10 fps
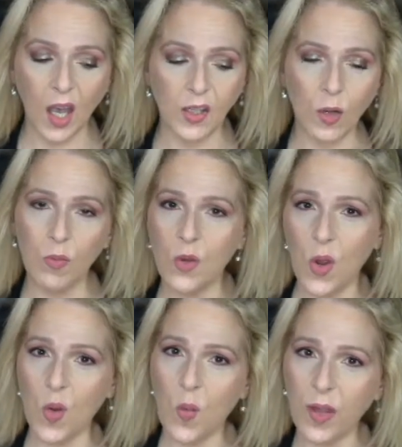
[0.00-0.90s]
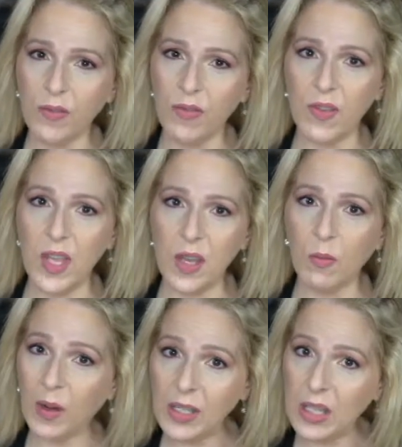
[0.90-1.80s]
I don't know what the
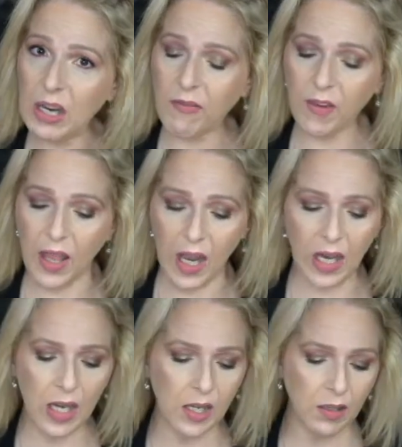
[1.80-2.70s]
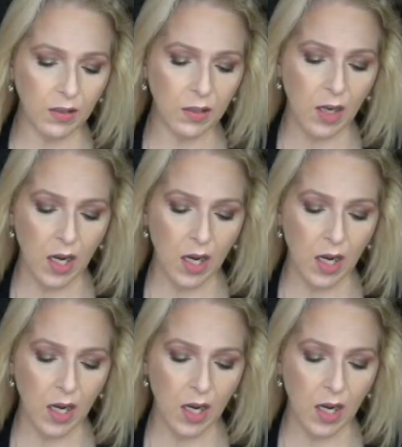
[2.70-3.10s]
reasoning for that is,